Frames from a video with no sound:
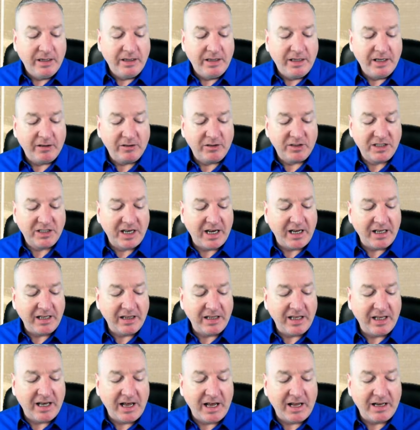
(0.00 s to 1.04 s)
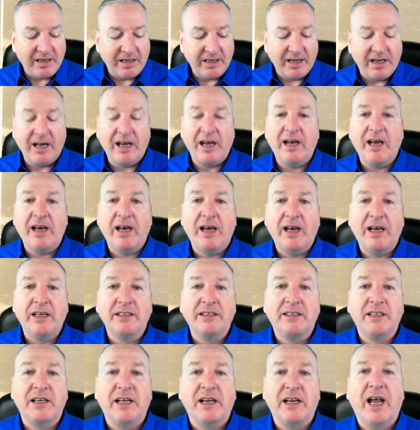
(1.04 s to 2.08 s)
they're saying that
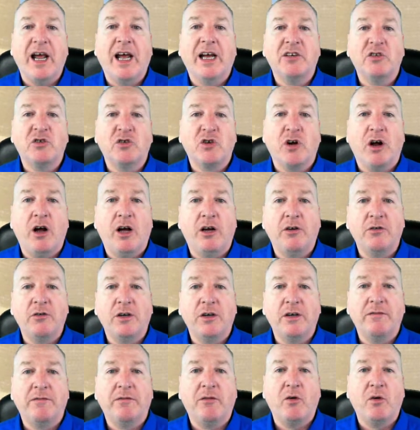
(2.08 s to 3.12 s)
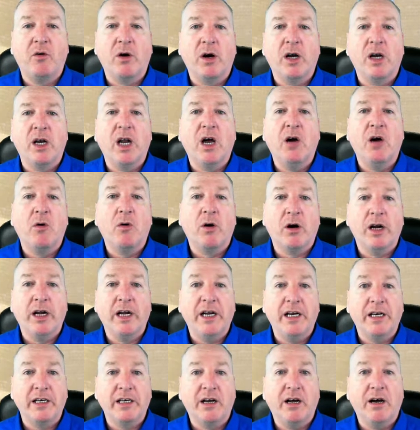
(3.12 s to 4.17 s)
as an extra $100 for lower
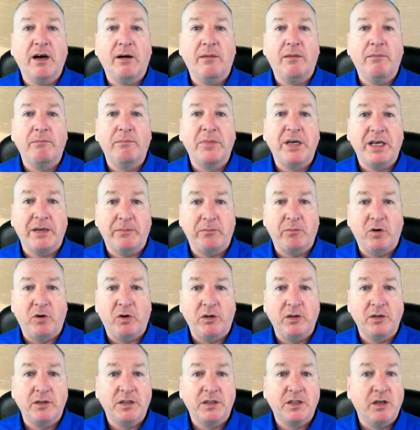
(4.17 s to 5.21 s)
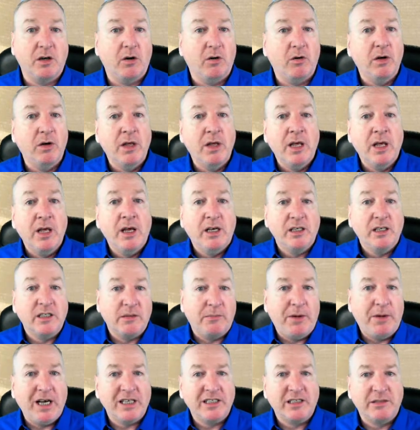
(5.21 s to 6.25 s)
income people. So there's a
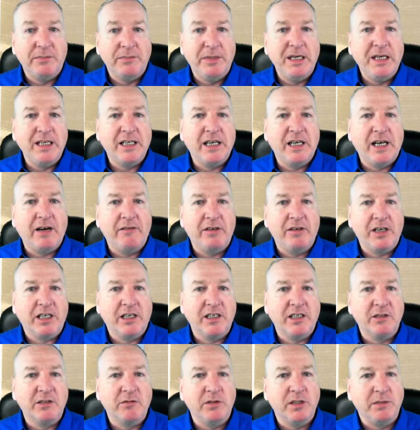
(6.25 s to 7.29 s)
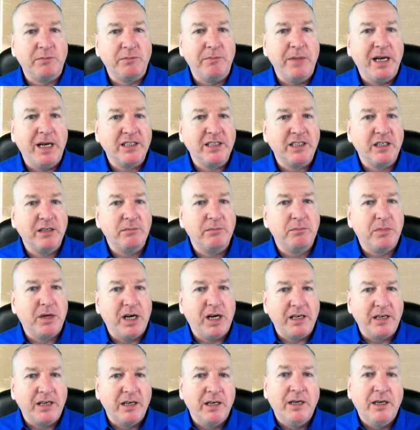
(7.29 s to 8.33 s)
possibility of it because it was mentioned,
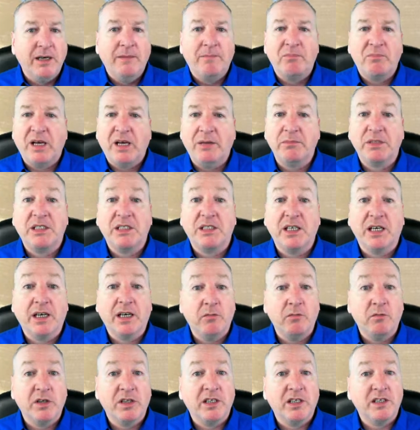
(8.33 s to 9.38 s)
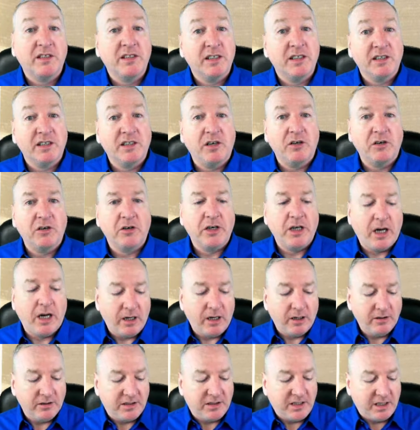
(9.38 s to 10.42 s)
but I'm sticking with the
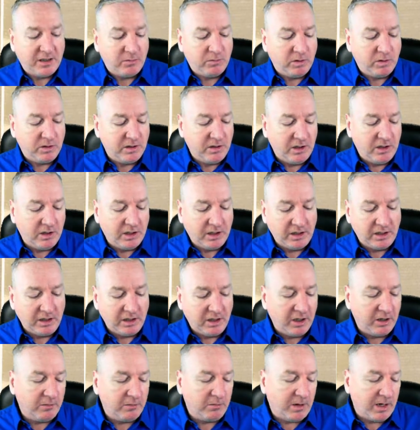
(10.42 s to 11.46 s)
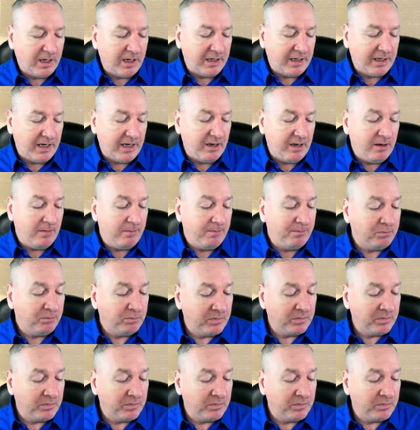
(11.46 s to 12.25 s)
$600. That's what's looking good right now.